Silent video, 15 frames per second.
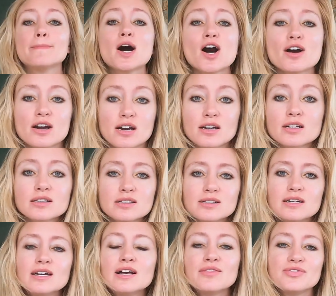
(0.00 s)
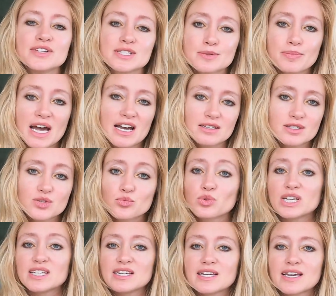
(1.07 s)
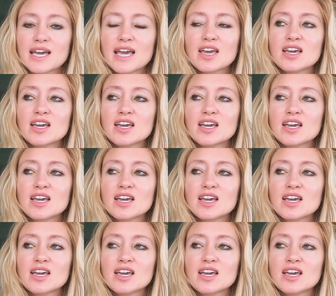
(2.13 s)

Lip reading: Park this past week,